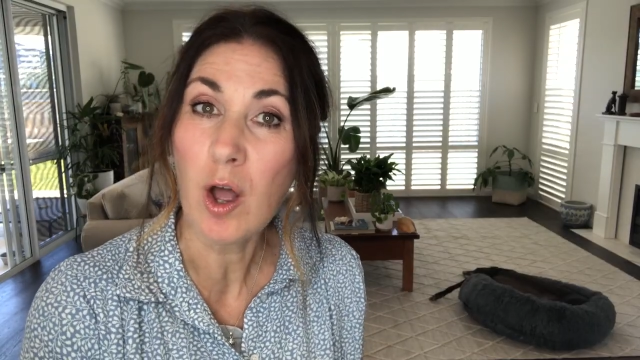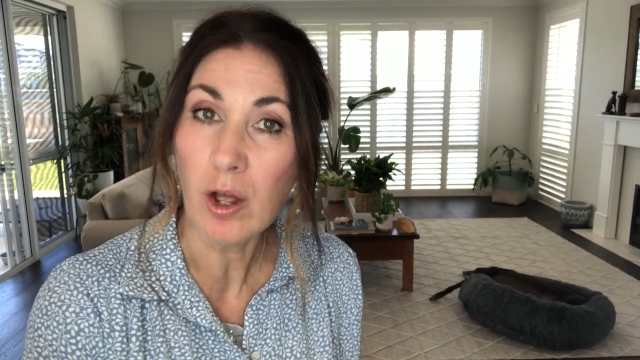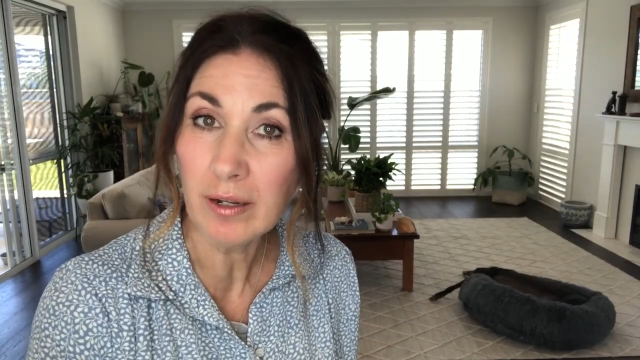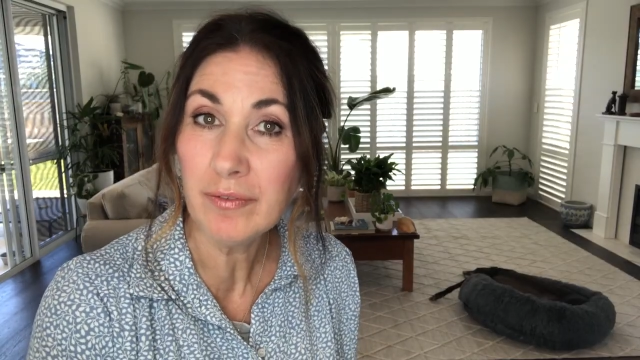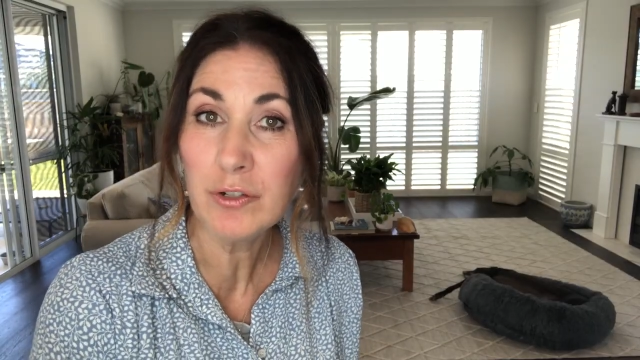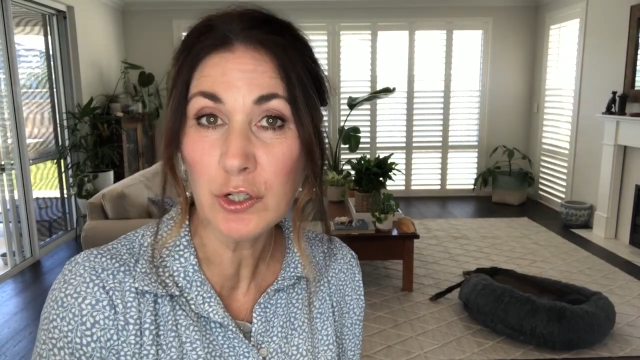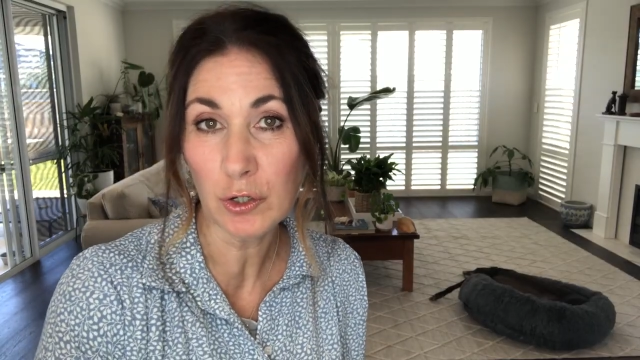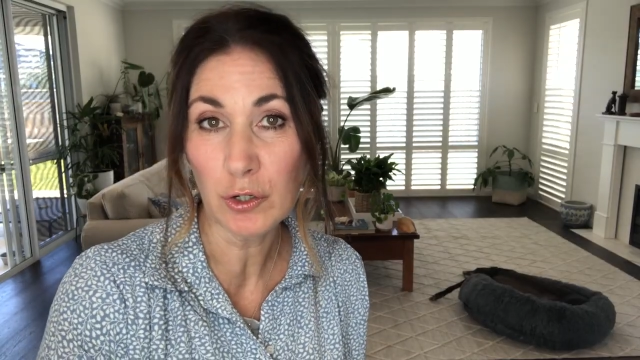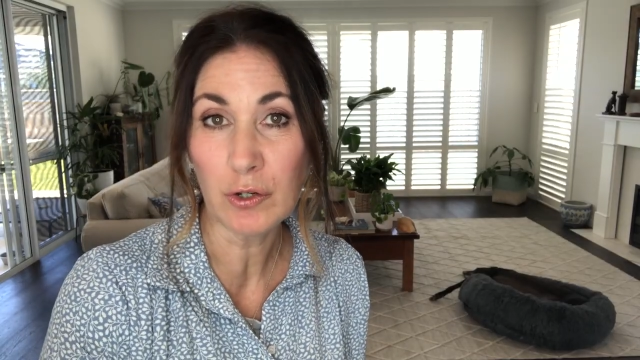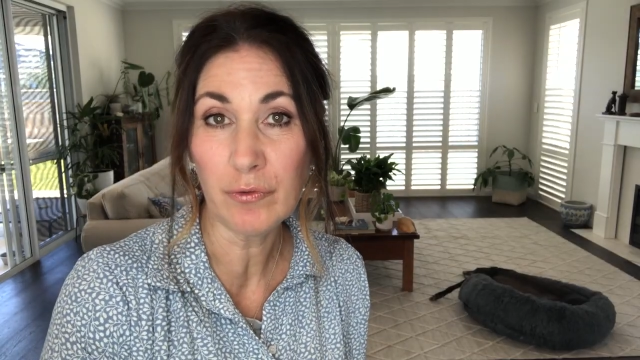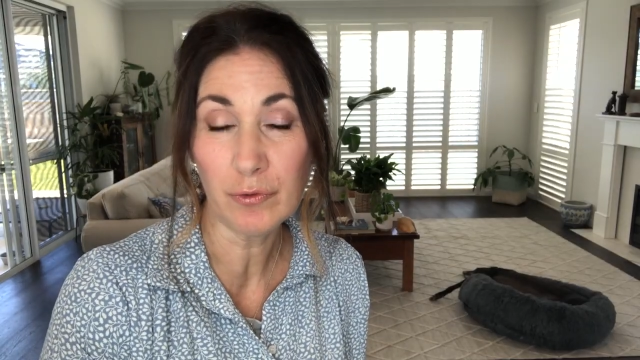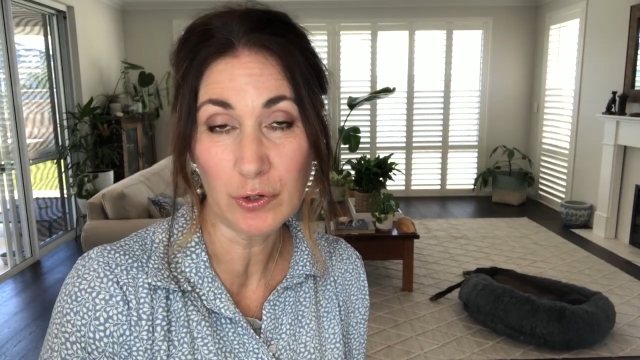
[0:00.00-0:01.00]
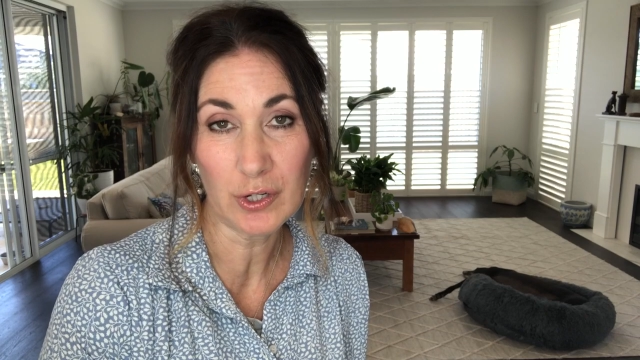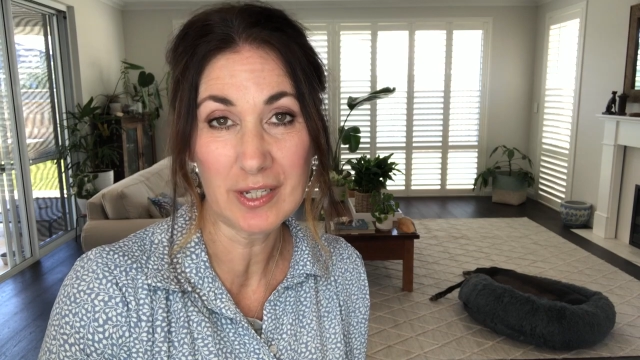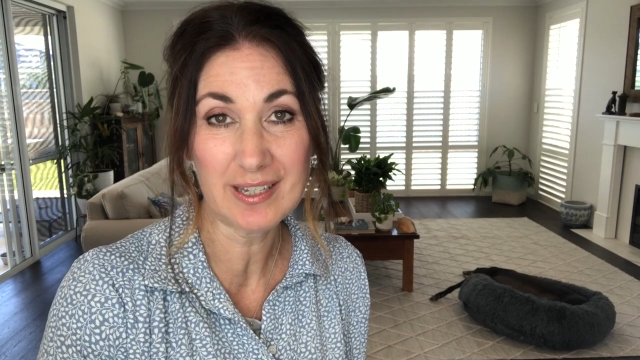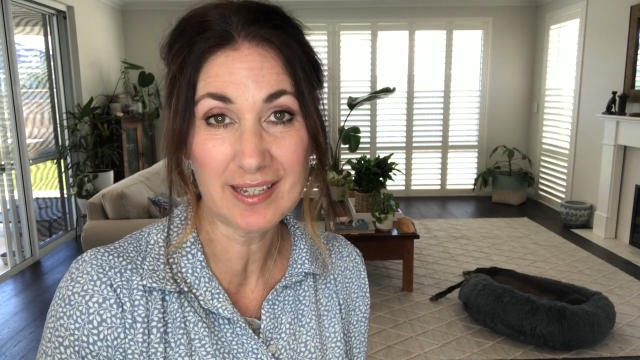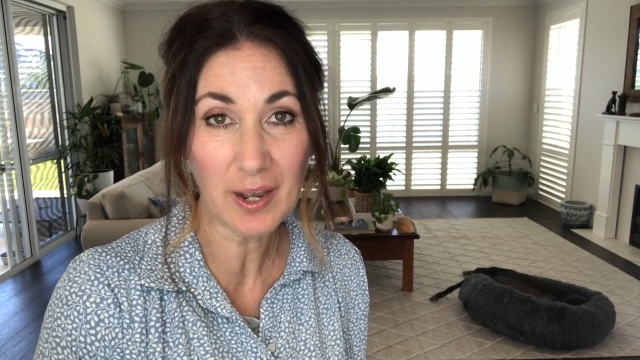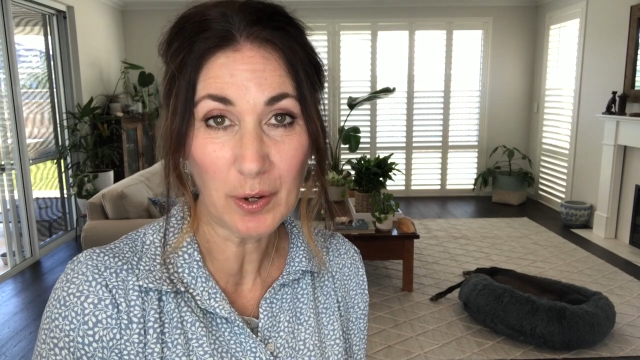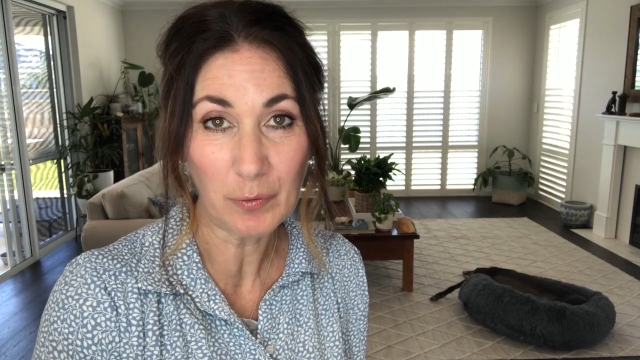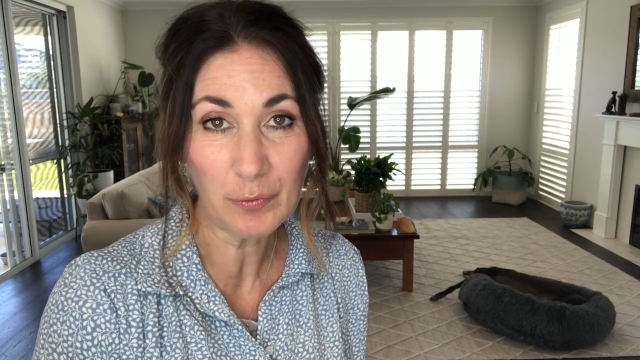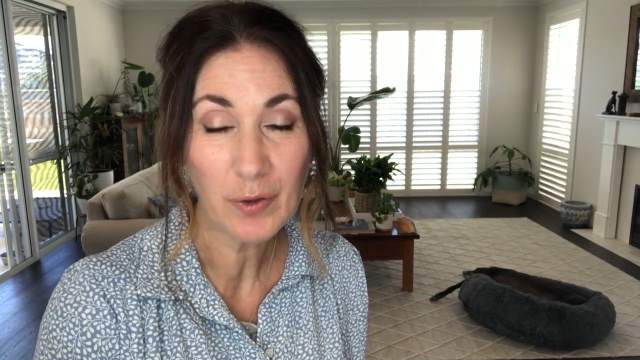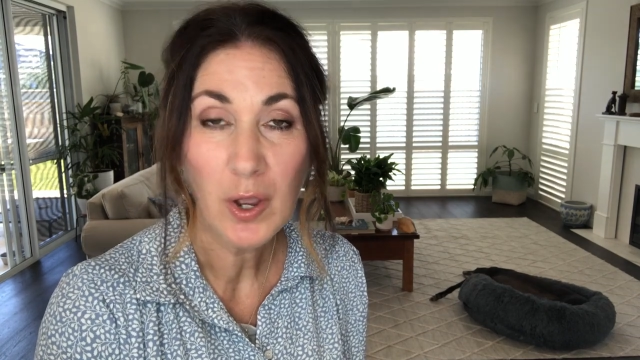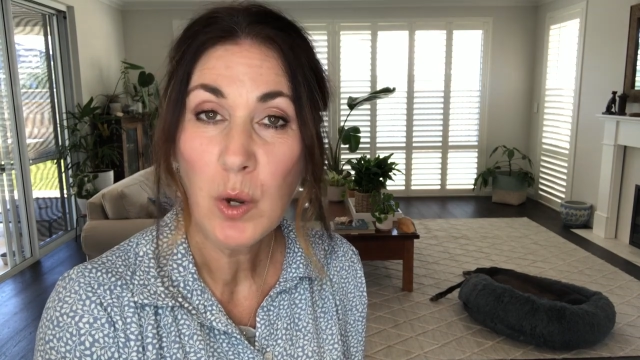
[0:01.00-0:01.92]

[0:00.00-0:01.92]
Olive show you for herself